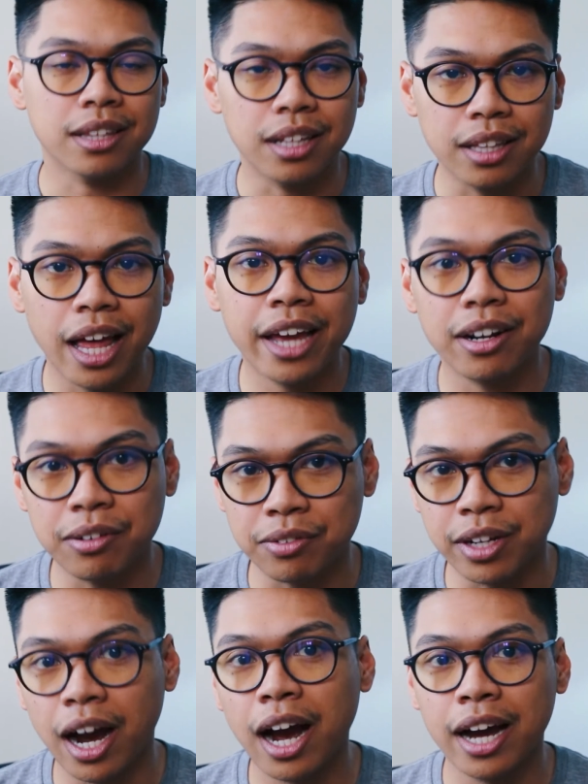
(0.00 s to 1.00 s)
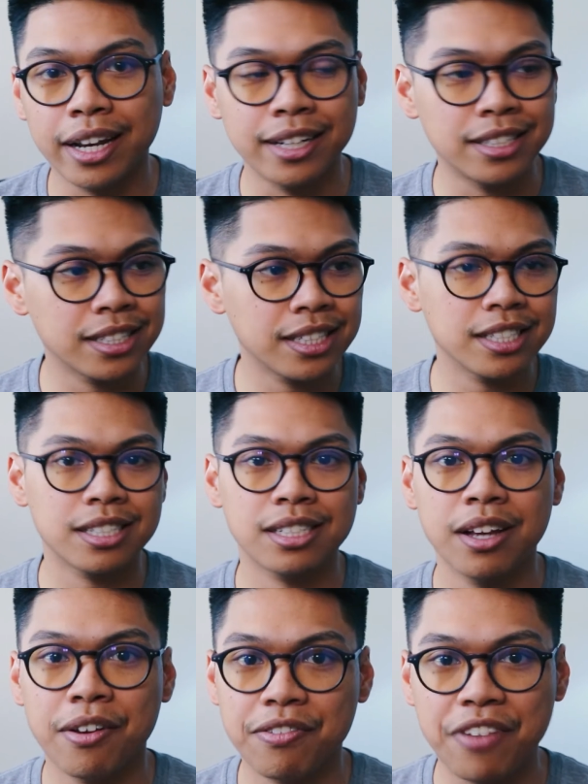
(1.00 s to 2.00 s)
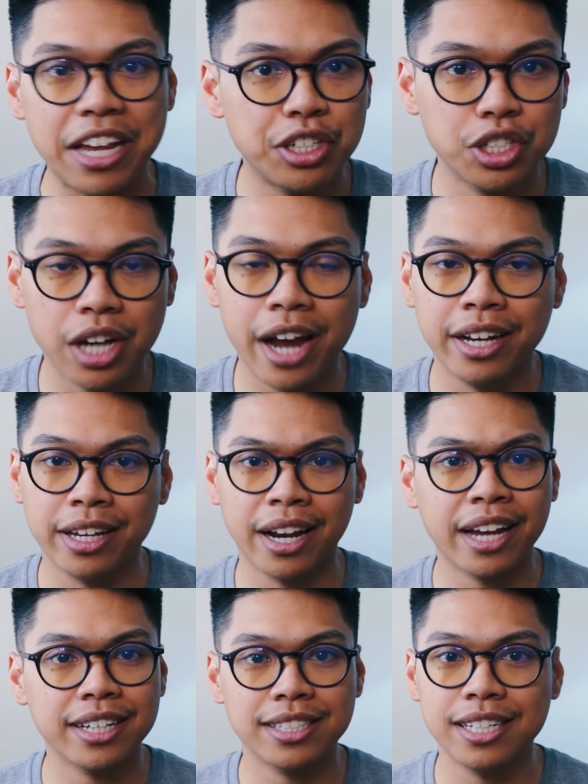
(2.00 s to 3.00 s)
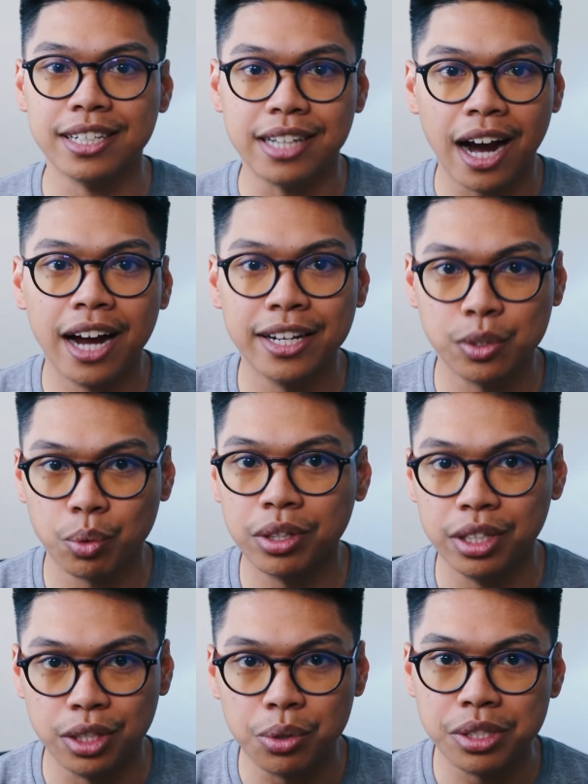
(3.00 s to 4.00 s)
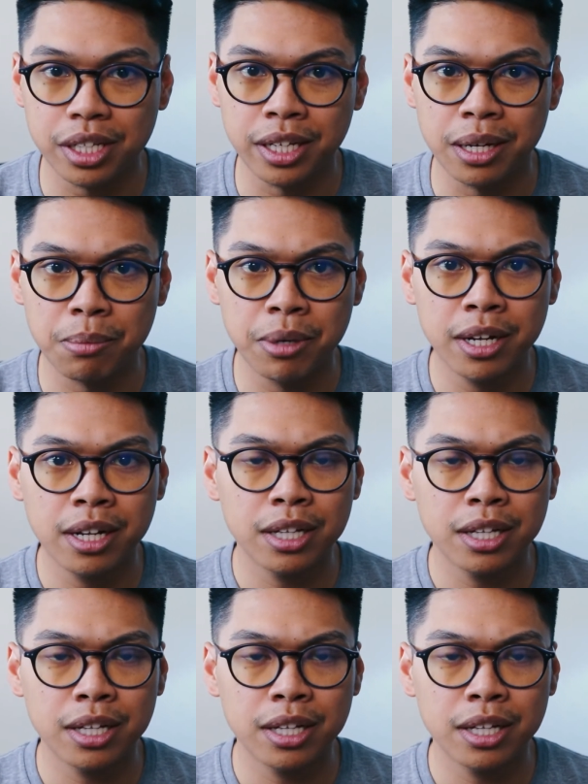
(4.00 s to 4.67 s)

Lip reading: the light of God and just his face shining. And I could see God is really using him.